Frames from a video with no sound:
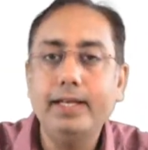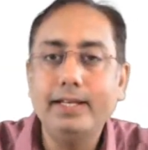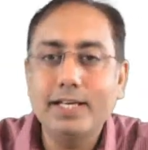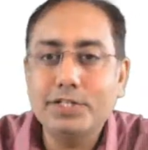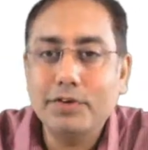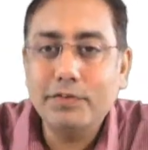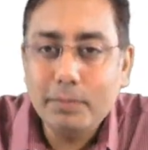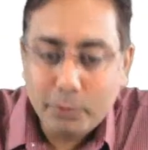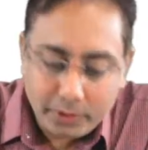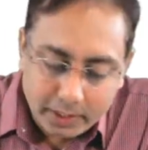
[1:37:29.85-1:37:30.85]
In case of
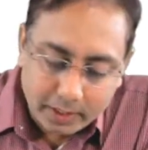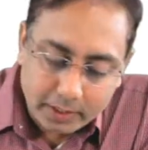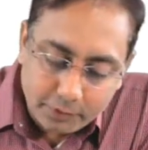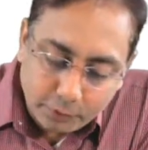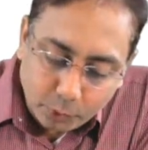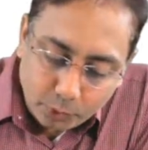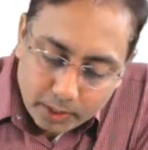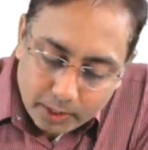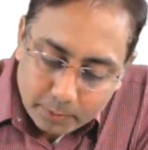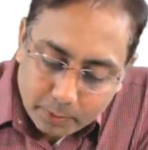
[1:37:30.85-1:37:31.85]
pneumonia, give
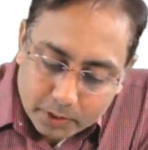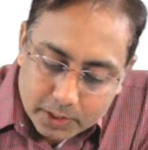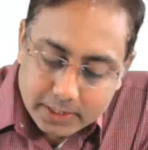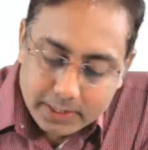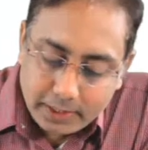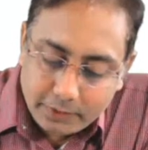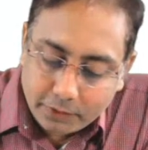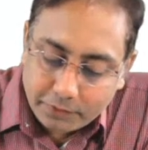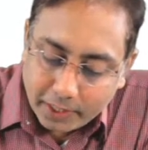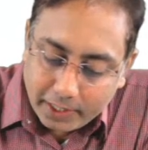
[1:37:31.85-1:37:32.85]
oral
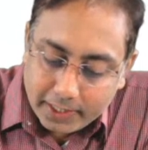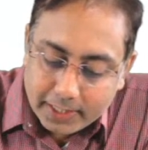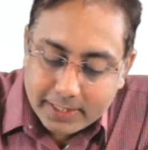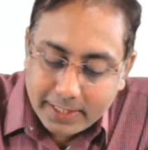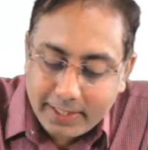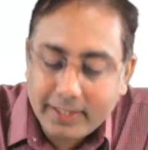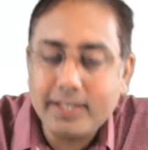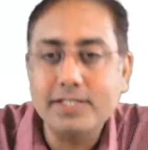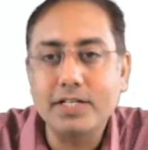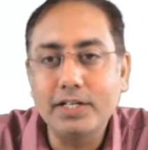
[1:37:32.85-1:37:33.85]
amoxicillin for 5 days
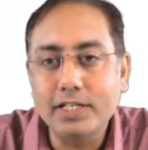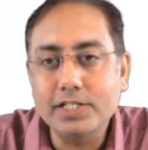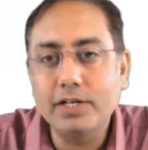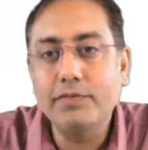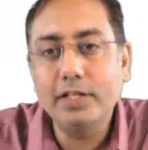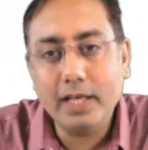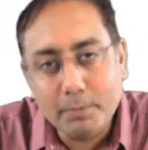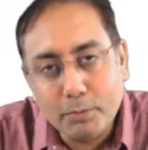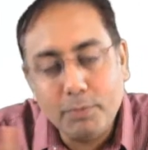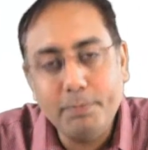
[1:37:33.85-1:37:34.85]
in consultation
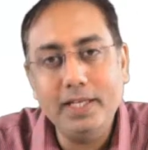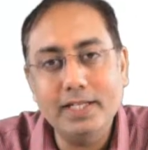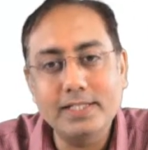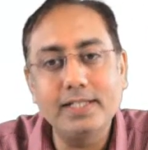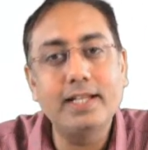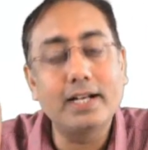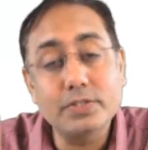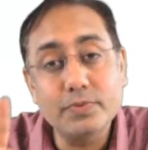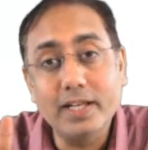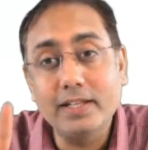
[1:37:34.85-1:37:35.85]
with MOPHC.
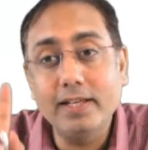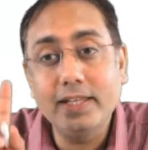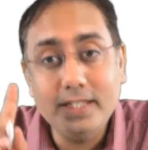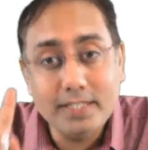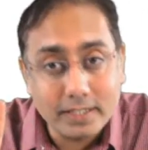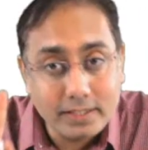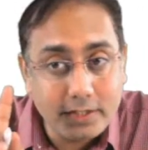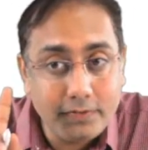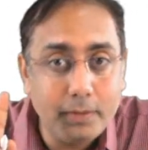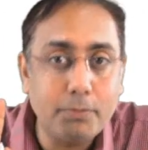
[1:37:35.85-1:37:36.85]
That is where the
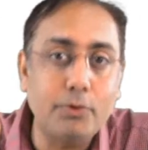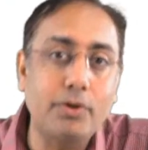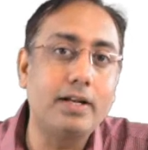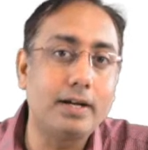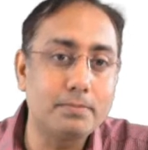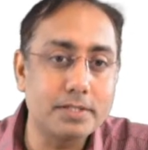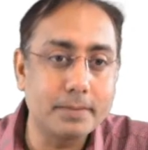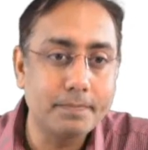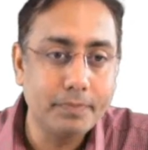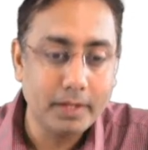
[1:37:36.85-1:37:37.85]
eSanjeevani portal comes.